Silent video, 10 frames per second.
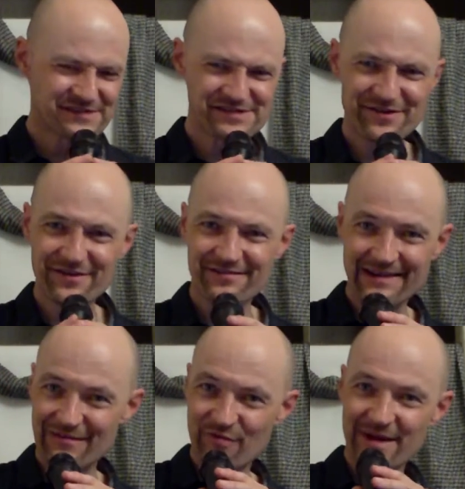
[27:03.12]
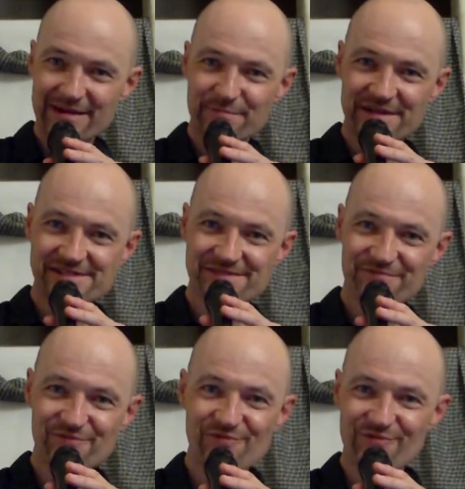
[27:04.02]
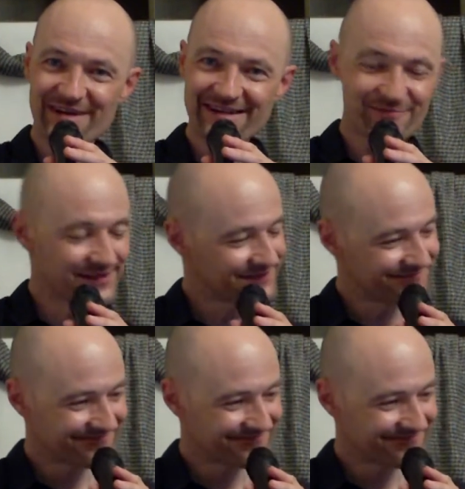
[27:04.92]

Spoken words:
song called Everybody Plays the Fool, right? Well,